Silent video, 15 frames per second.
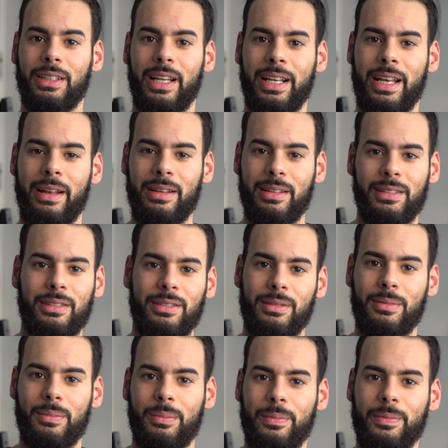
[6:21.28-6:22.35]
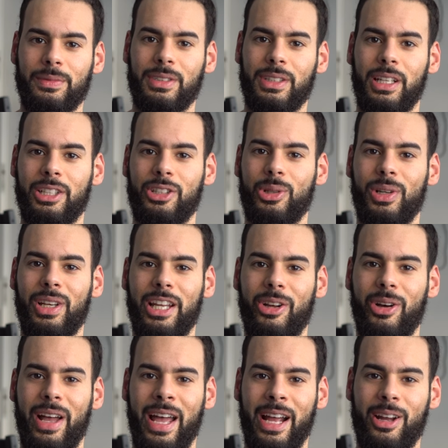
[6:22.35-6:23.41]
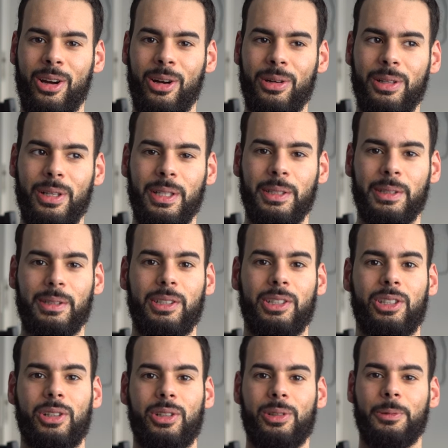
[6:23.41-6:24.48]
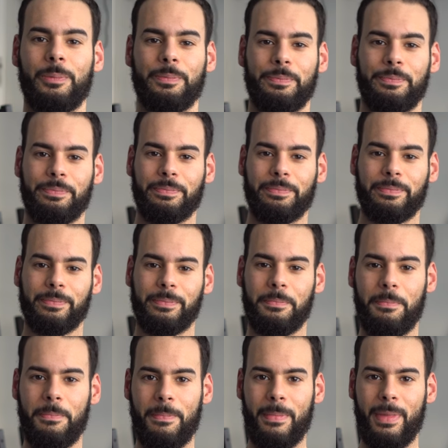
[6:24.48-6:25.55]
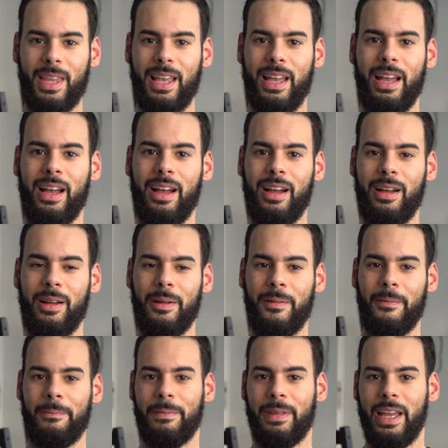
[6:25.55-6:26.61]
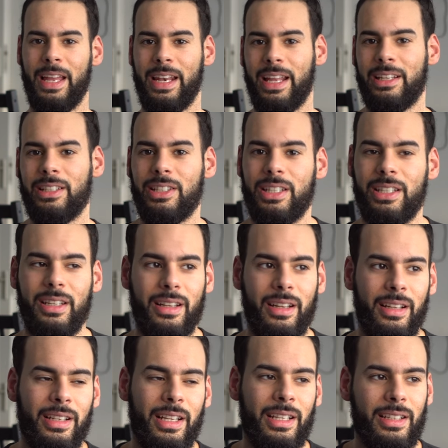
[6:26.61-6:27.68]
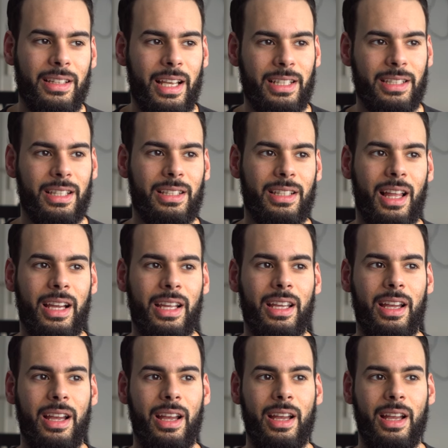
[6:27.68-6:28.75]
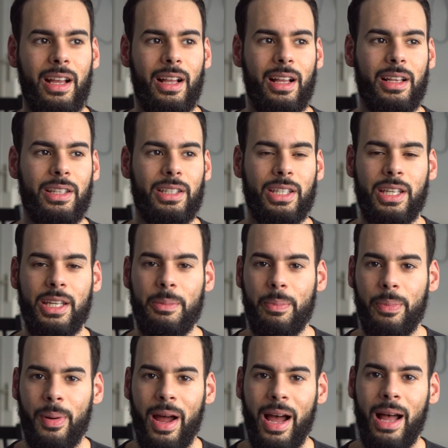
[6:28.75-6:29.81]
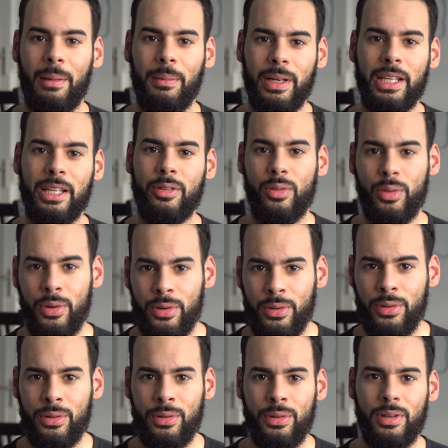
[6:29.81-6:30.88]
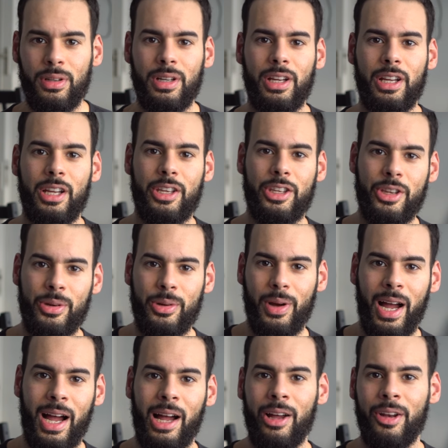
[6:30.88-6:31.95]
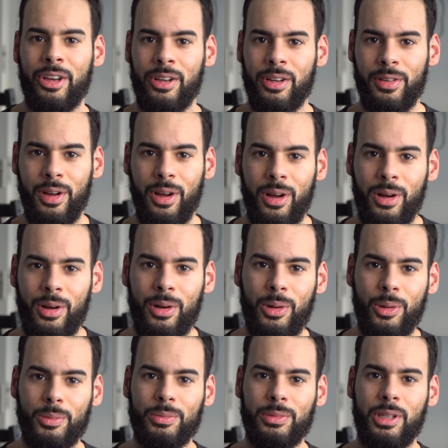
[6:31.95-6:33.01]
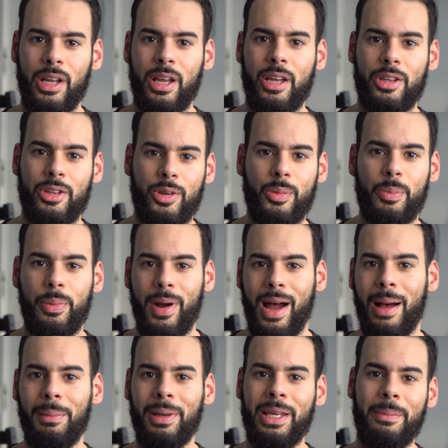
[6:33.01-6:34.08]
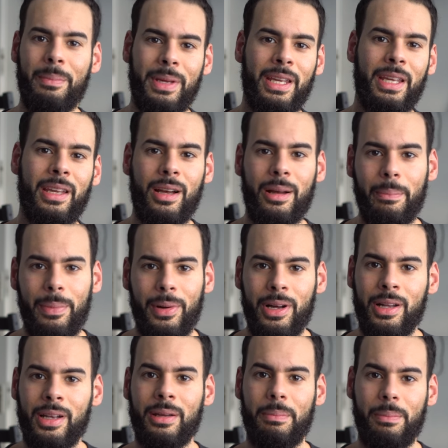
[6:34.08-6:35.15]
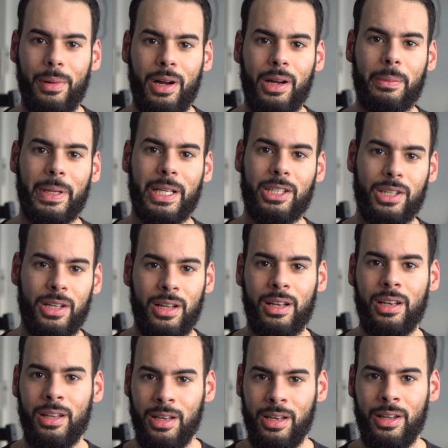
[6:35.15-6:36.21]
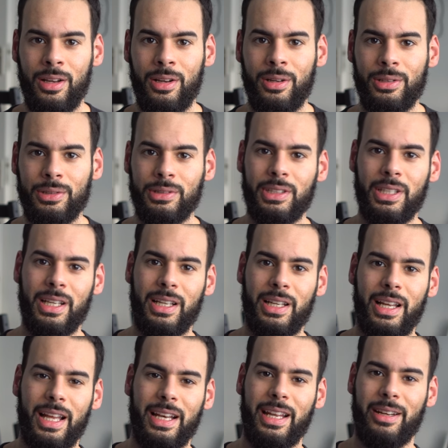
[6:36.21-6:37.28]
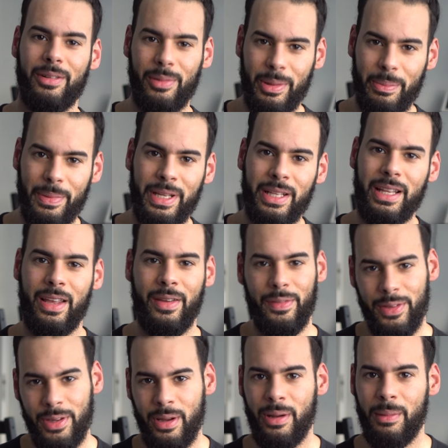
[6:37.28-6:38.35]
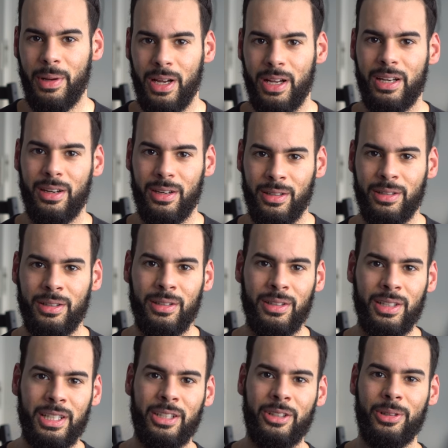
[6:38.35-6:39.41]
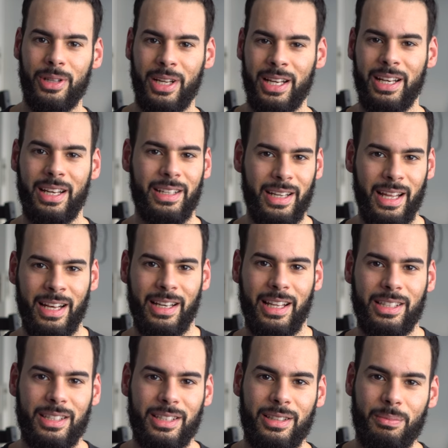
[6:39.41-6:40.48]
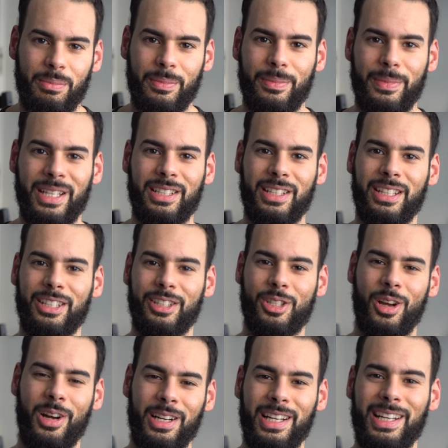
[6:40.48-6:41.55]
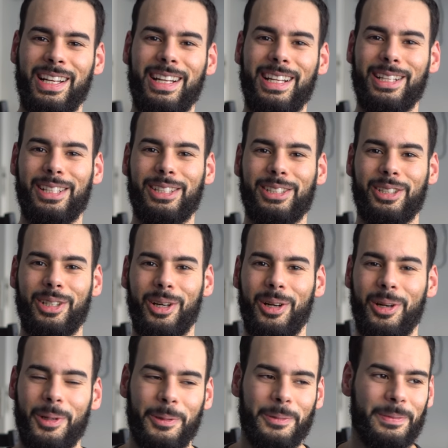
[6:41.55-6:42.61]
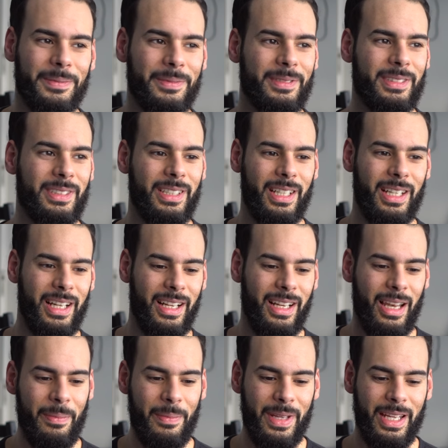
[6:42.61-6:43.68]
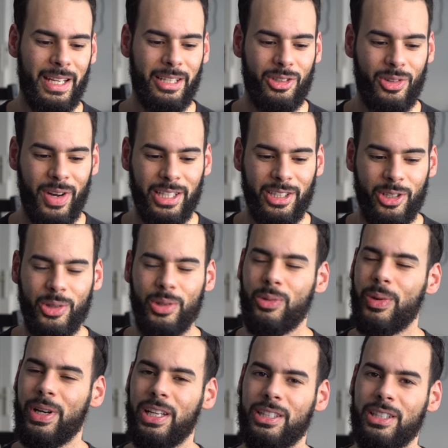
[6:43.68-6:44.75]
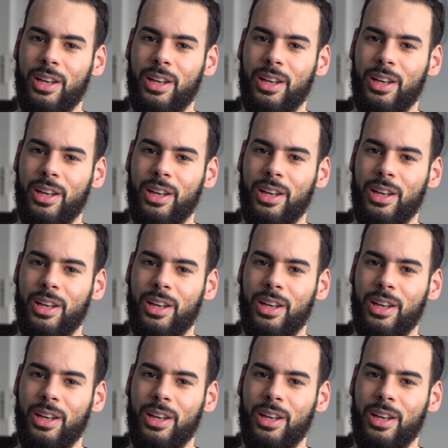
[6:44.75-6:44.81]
And then do a little echo. So, and then the text is like, she probably threw you out of home. You probably be up on a park bench all alone. And then repeat, if your mother only knew. And that's basically the song. So let me try to do it really